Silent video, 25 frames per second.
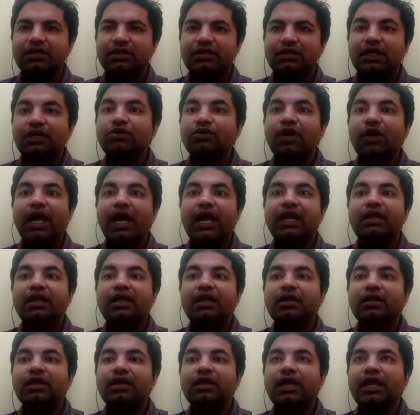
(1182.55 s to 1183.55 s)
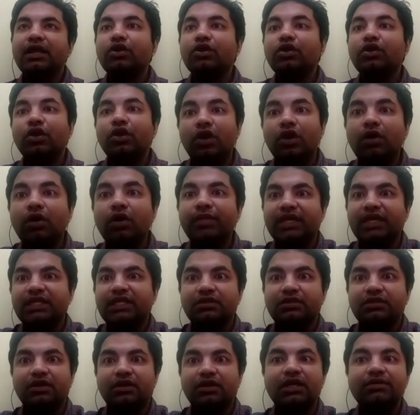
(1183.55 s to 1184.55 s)
That too,
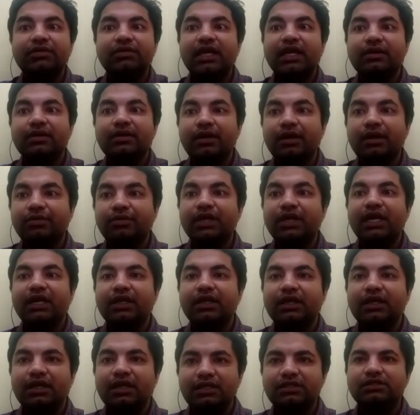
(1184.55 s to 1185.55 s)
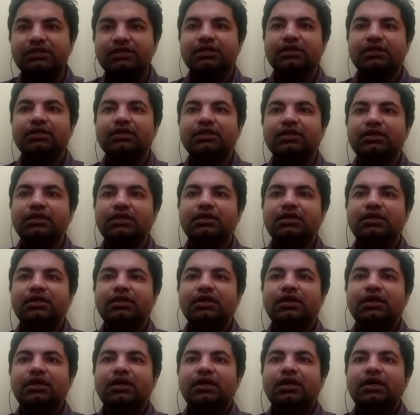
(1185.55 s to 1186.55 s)
agronomics, not even about agriculture.
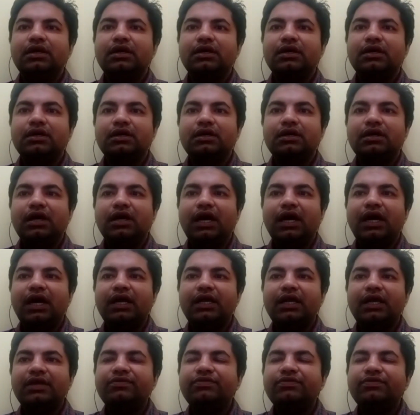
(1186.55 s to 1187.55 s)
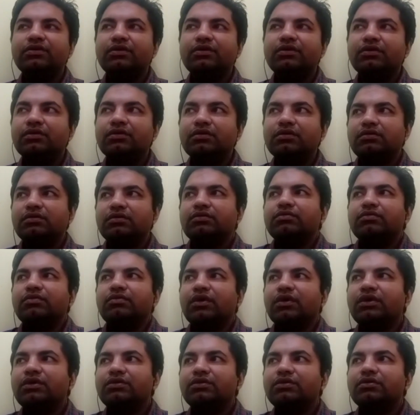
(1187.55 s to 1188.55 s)
If you
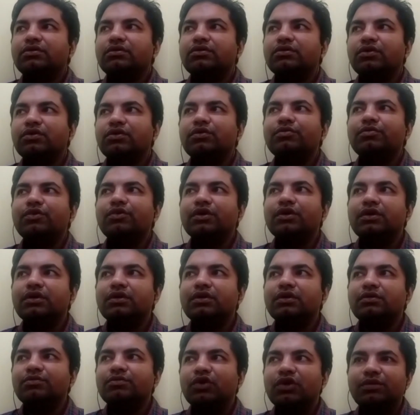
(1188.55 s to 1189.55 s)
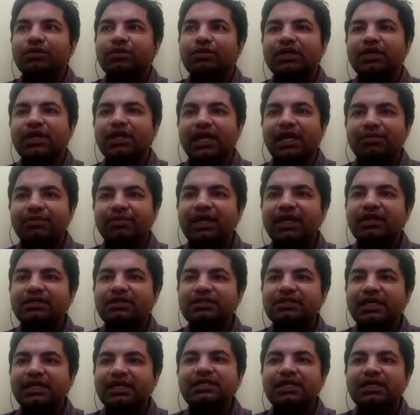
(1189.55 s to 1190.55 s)
want to know more about hybrid
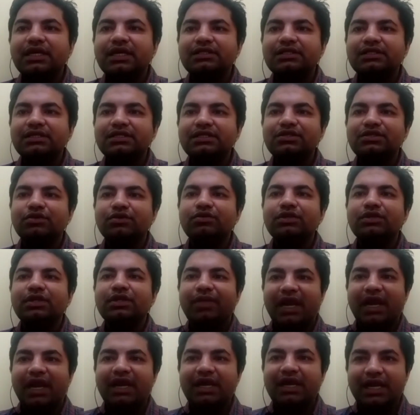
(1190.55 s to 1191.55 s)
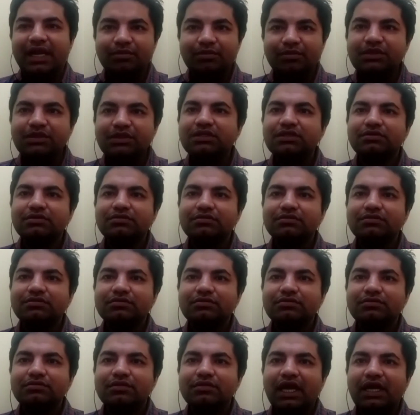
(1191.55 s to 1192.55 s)
seeds, I just know the brand names.
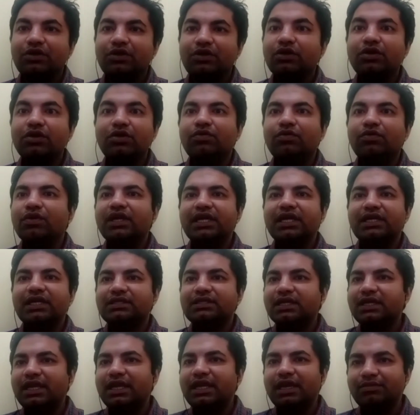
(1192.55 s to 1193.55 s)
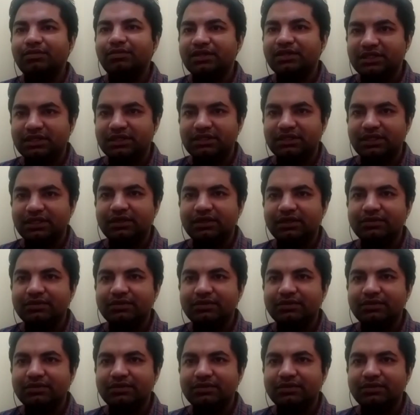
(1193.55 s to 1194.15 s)
I do not know what exactly happens inside.